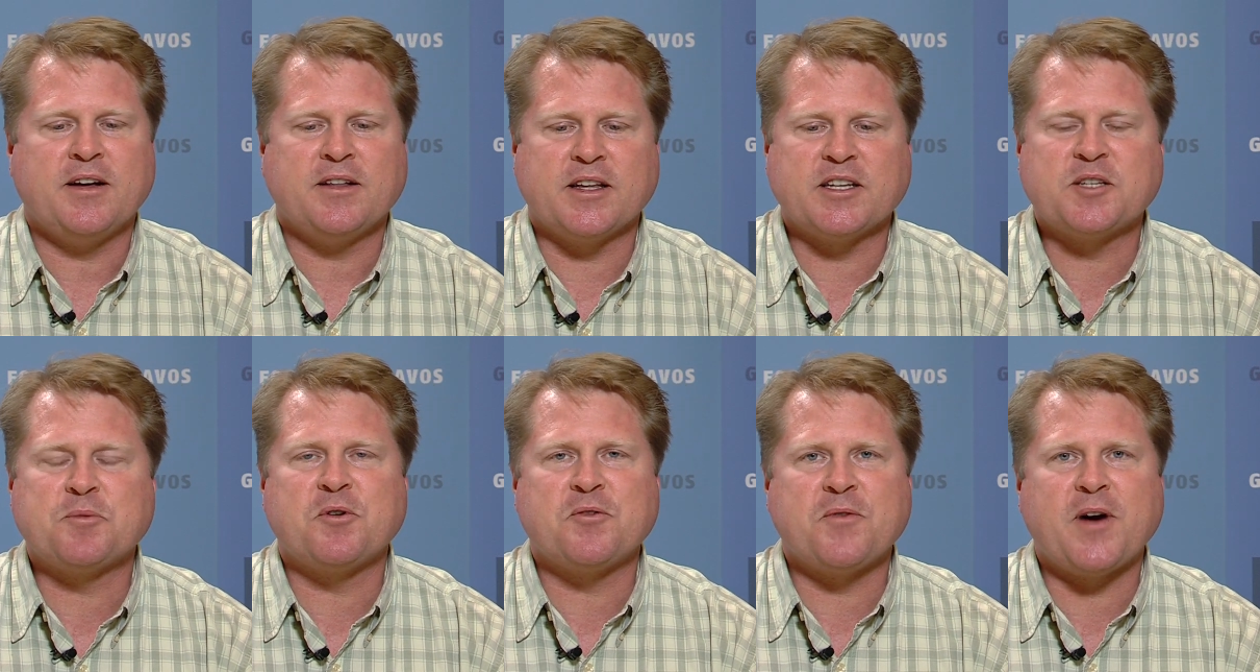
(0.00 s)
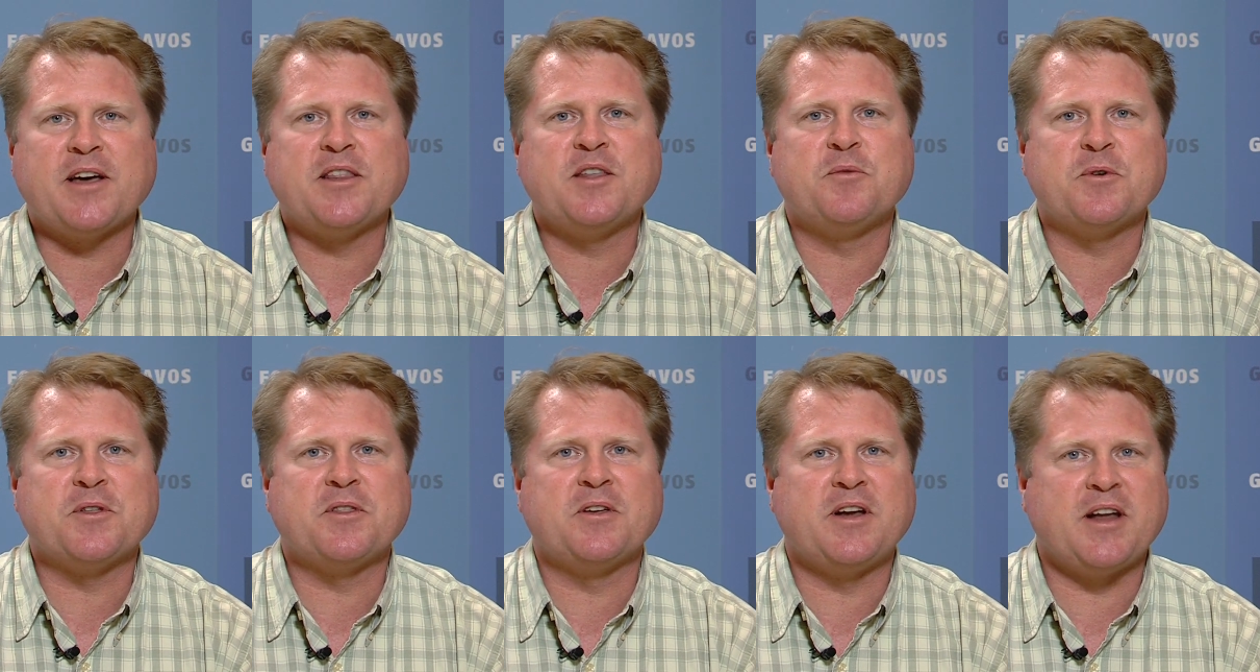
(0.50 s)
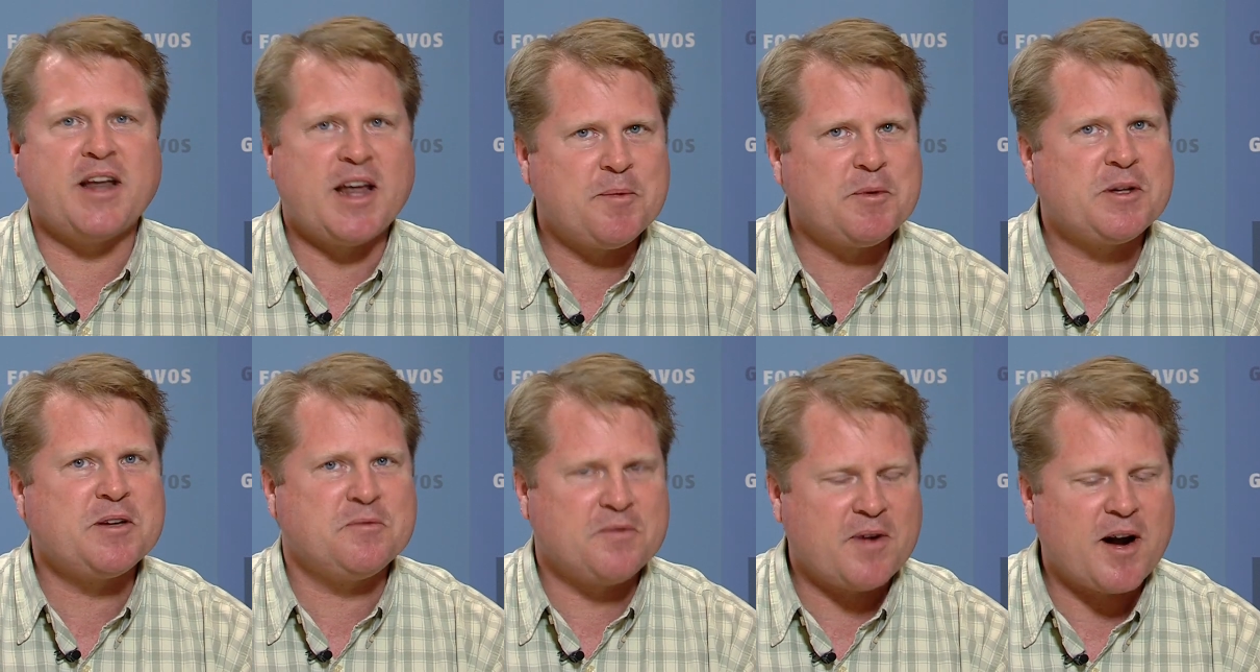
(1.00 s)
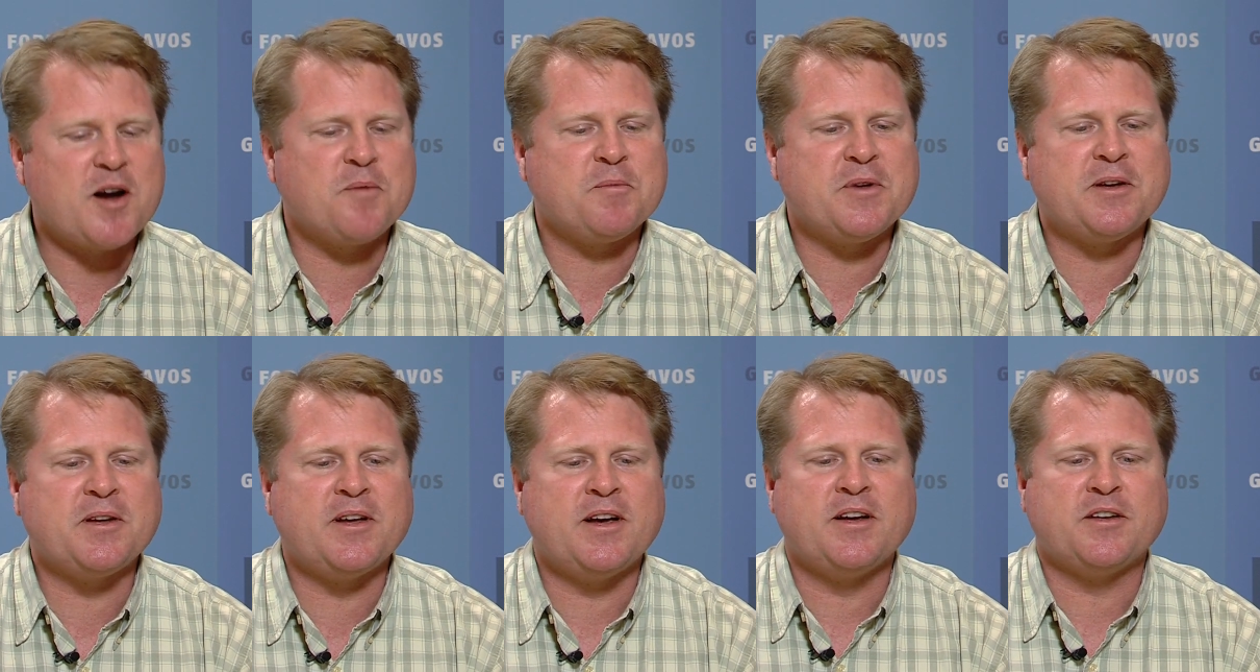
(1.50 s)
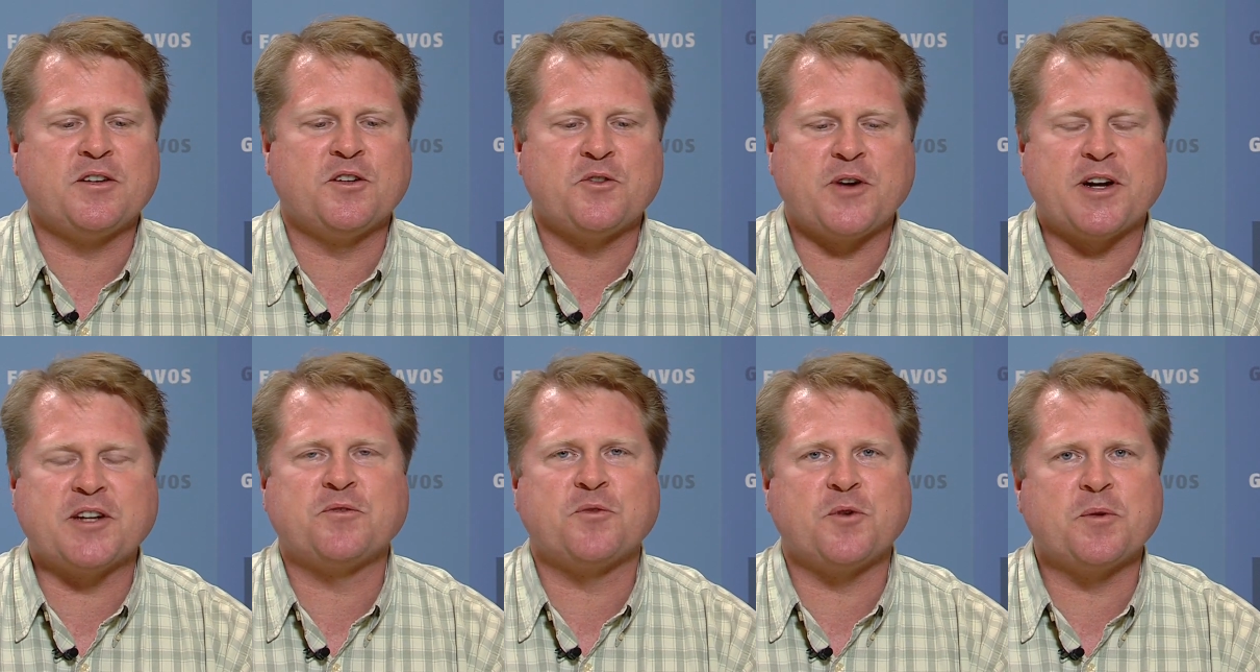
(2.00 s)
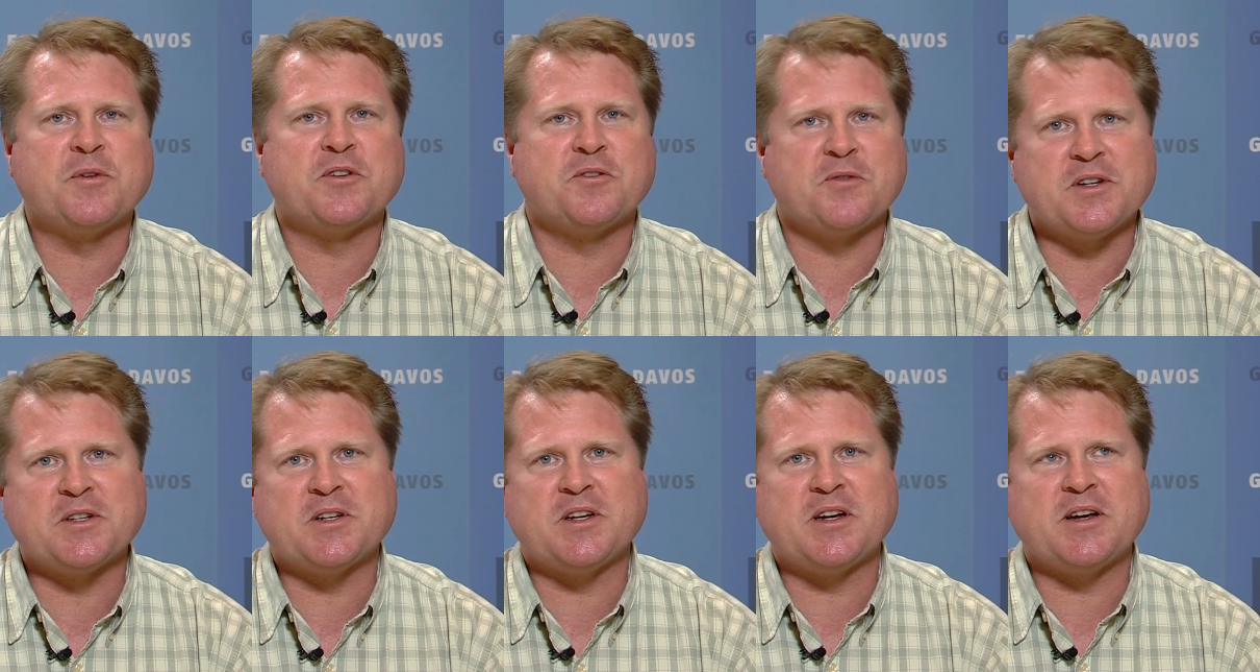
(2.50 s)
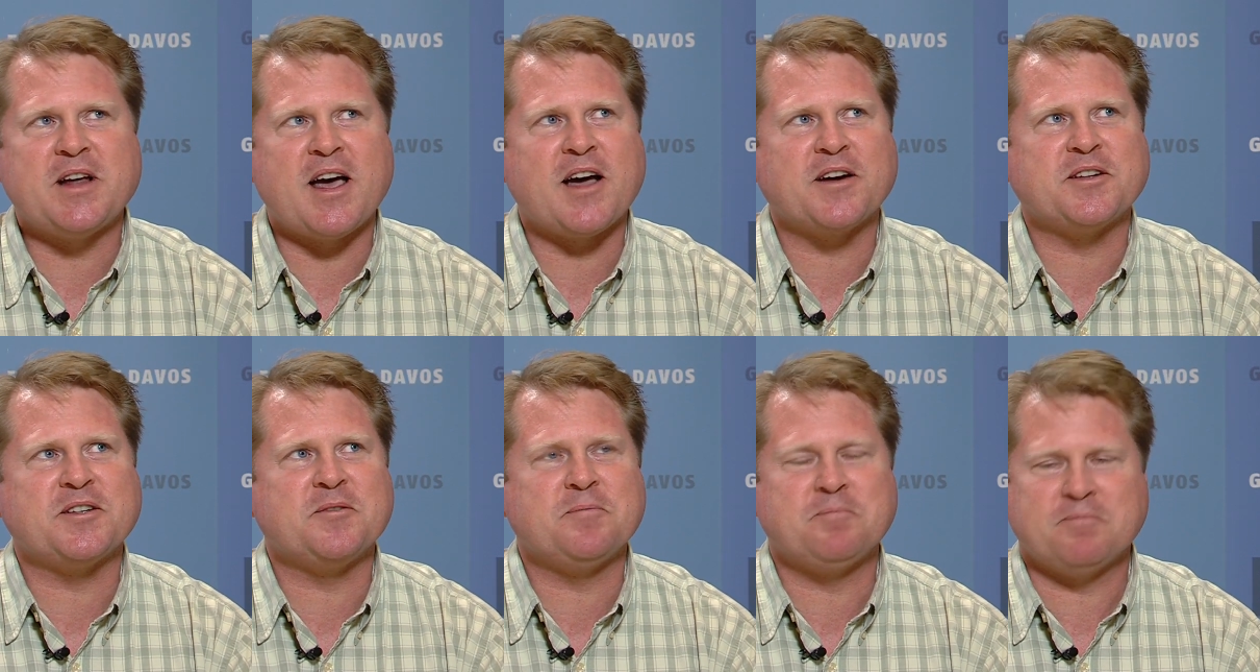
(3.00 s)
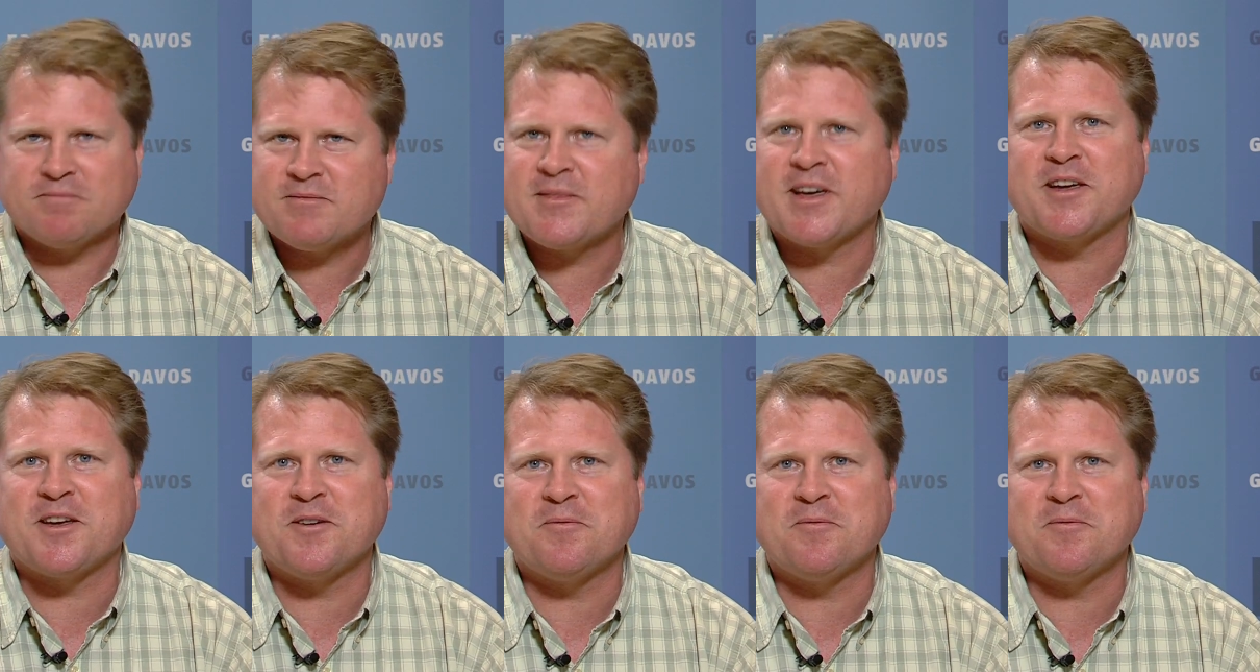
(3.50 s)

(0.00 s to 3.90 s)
Let's provide them with an enabling environment to transform this vision into action. Thank